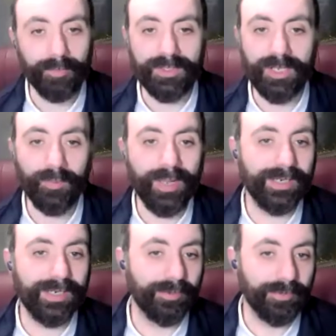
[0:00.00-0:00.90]
with no
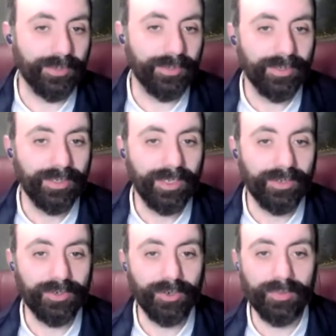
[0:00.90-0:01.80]
air cover
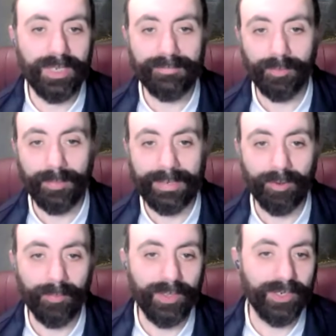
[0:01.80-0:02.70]
and no naval
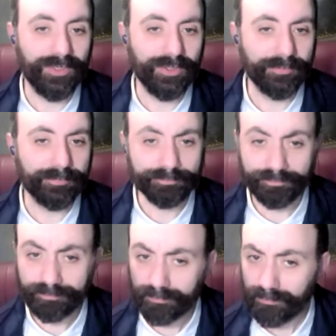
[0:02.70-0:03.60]
power behind you,
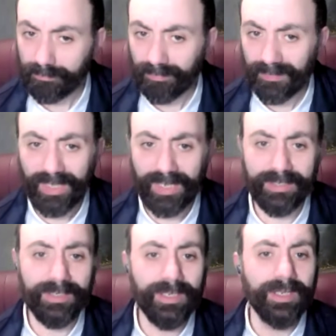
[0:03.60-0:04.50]

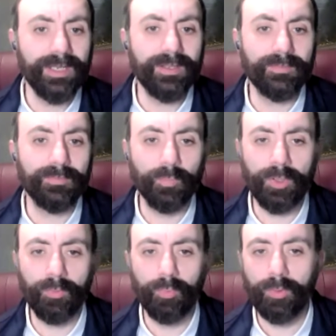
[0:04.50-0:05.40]
and
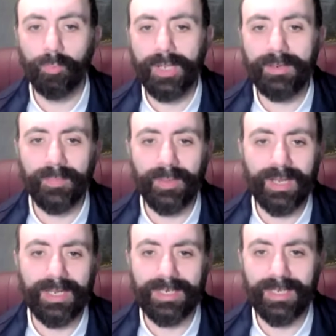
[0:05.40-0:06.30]
we'll win
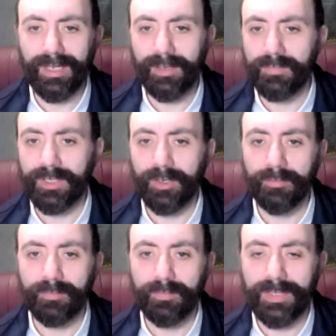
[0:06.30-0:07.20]
by
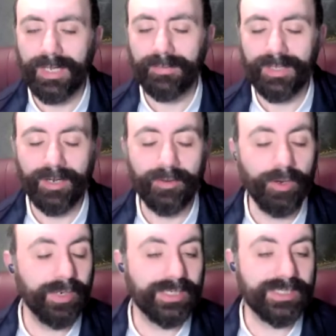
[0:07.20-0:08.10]
that
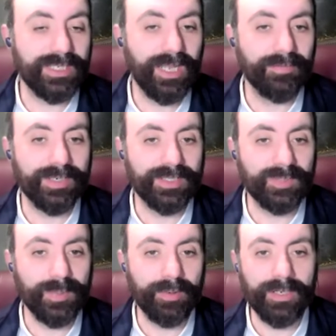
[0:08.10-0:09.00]
heroic Slavic
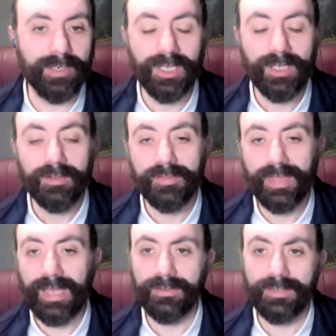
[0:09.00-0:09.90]
spirit.
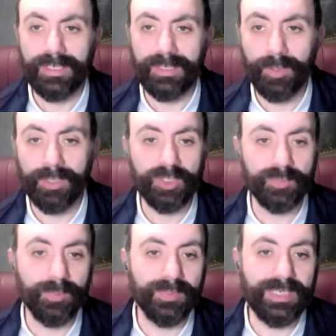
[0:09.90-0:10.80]
That and the
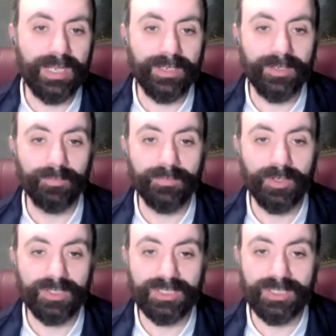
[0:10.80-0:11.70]
punishment battalion we've
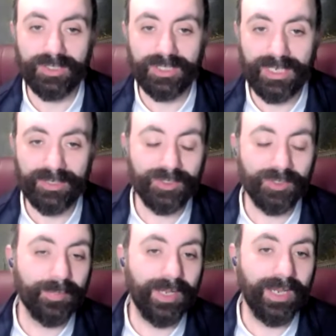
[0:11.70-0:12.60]
got
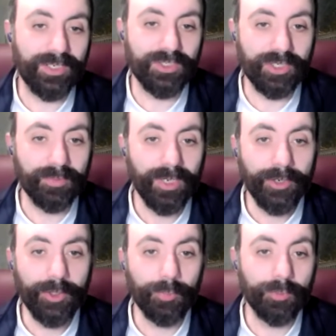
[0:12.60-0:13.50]
stood behind you,
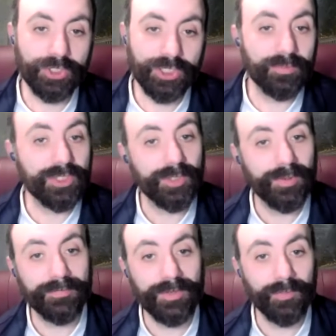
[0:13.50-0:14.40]
who will shoot
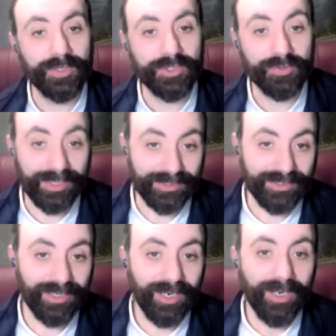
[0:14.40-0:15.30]
you if you retreat.